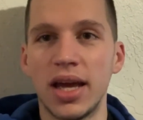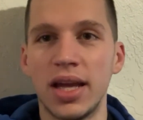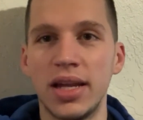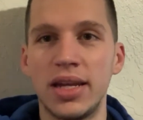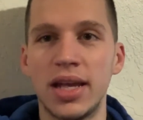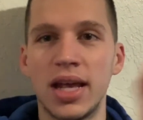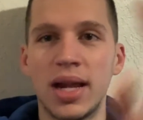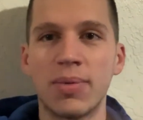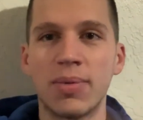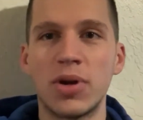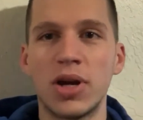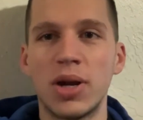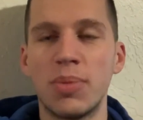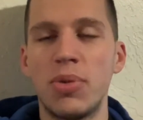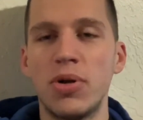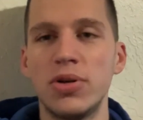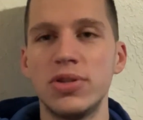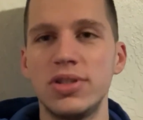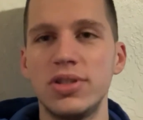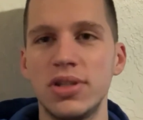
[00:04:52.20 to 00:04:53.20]
and then I'm gonna
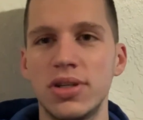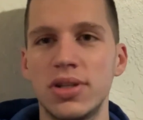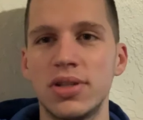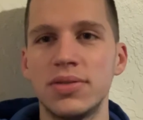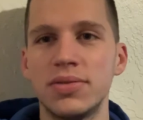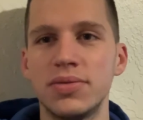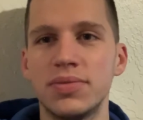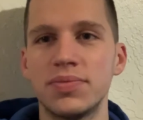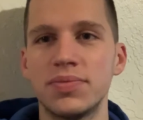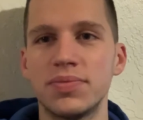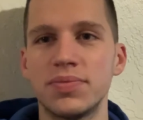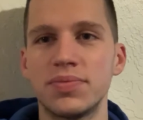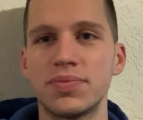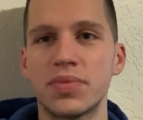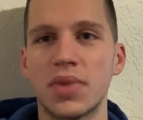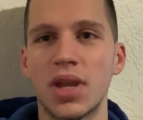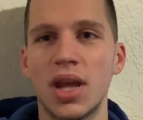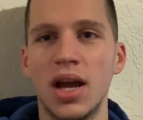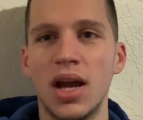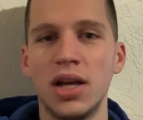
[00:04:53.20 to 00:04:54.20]
post it on
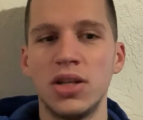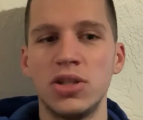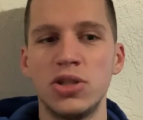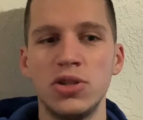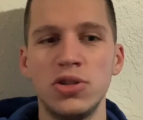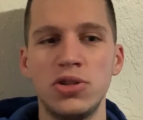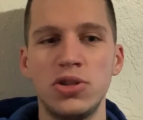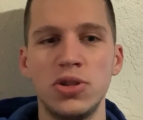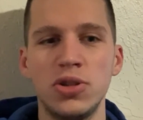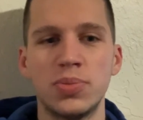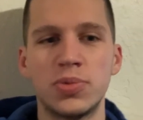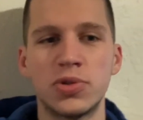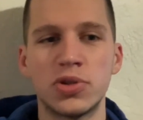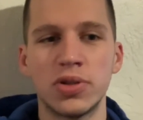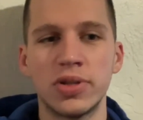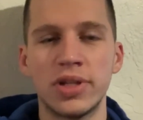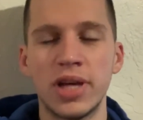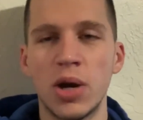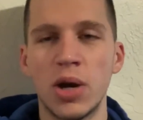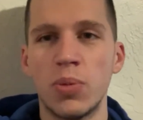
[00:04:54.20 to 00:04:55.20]
YouTube.
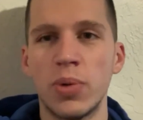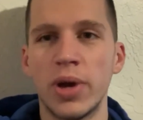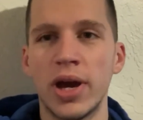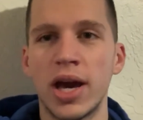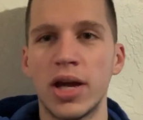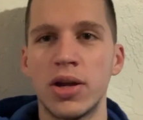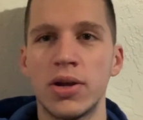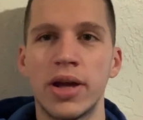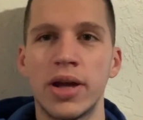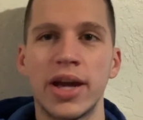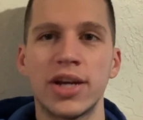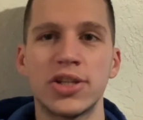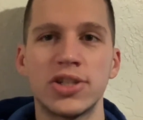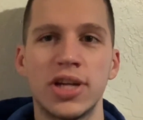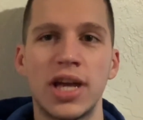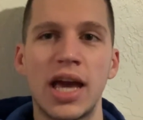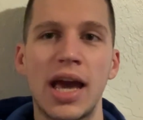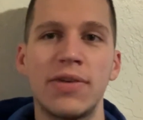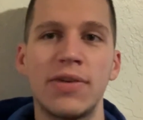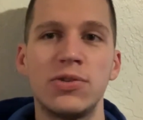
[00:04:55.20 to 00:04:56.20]
So that way I don't
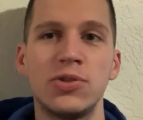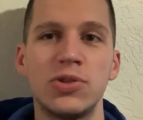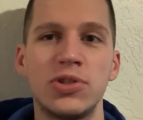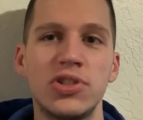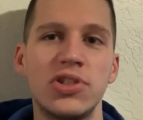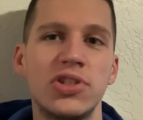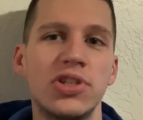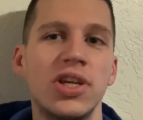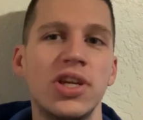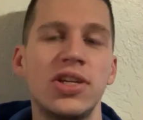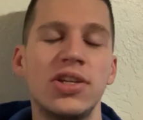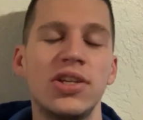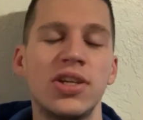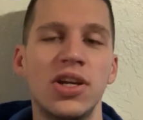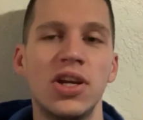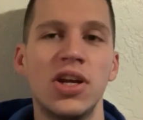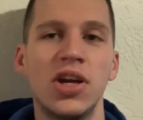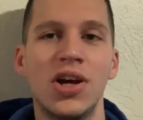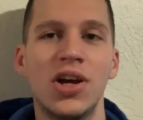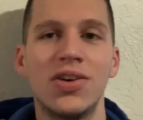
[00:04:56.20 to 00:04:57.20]
actually have to sit
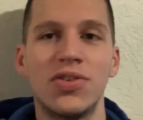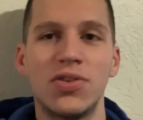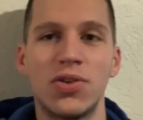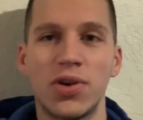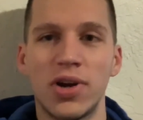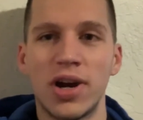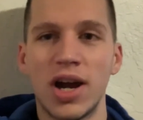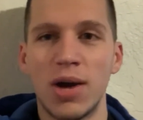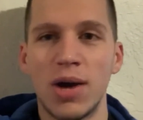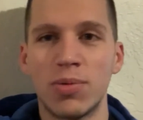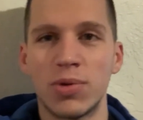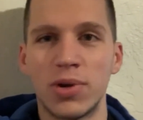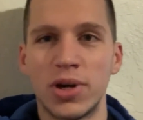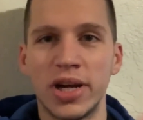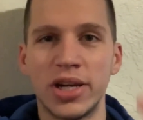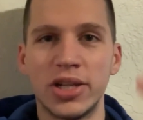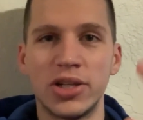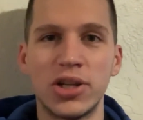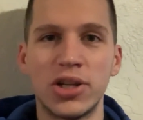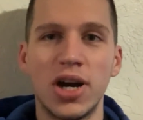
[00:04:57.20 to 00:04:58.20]
for an hour
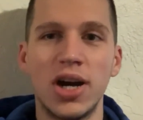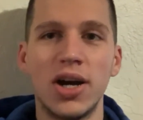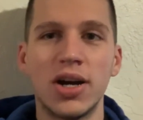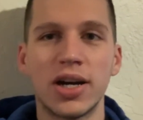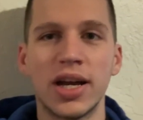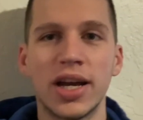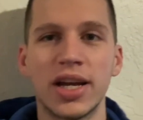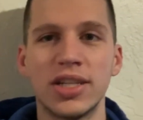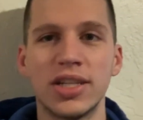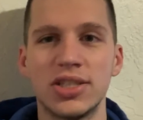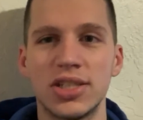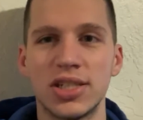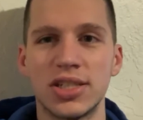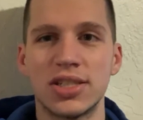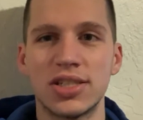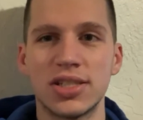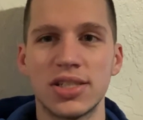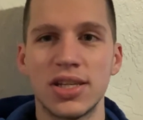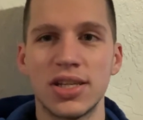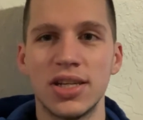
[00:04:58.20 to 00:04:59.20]
and talk. I can
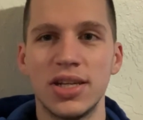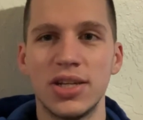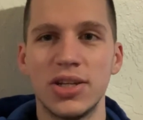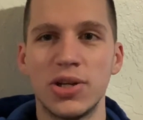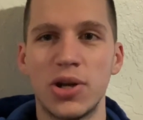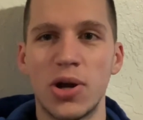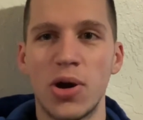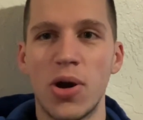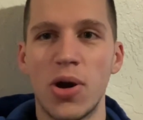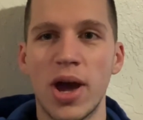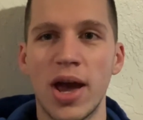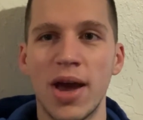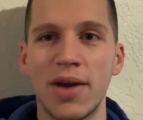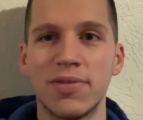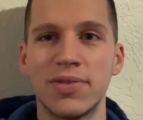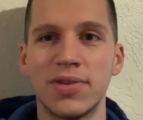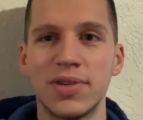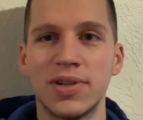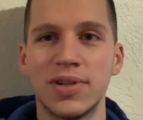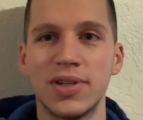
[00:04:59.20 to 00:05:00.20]
just,
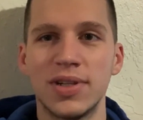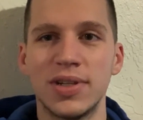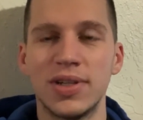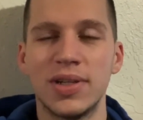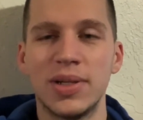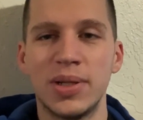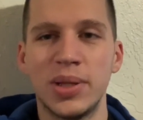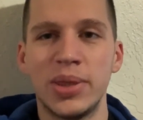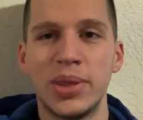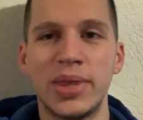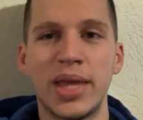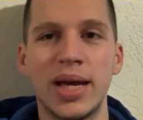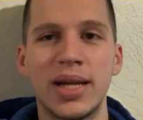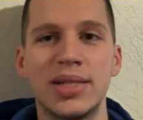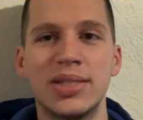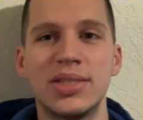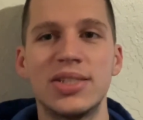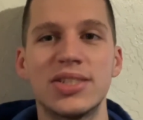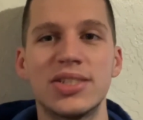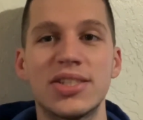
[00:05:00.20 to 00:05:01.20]
have
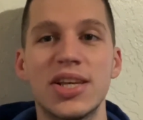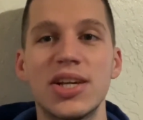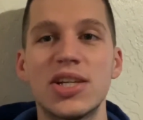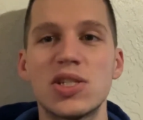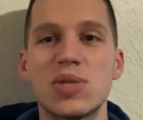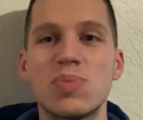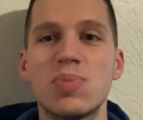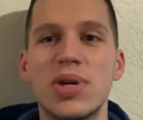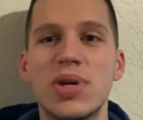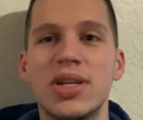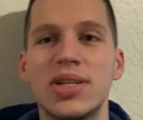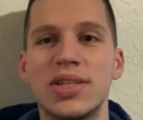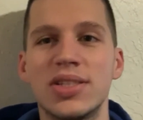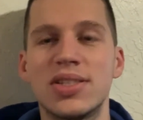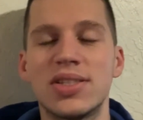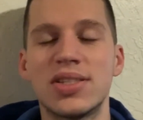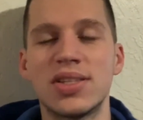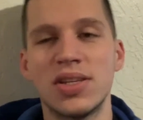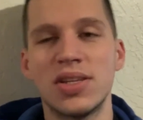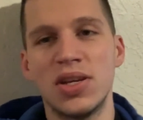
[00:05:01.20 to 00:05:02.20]
10
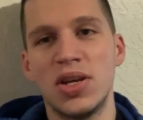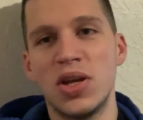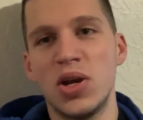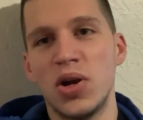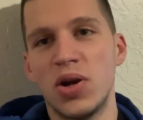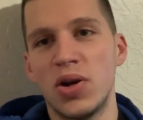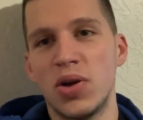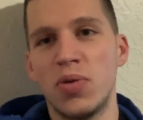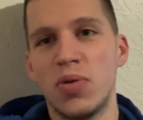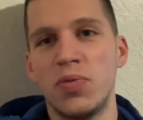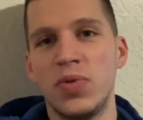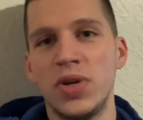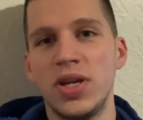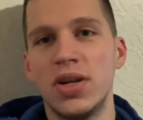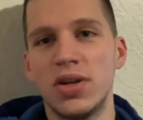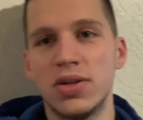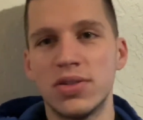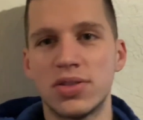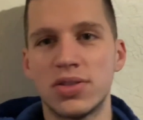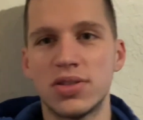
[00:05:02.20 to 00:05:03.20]
6-minute
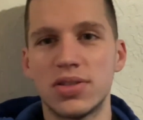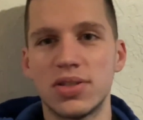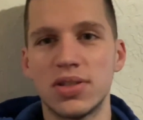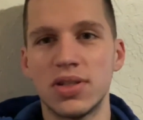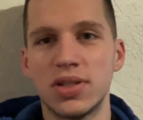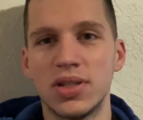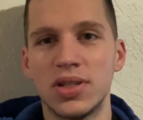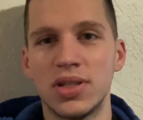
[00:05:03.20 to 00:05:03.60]
videos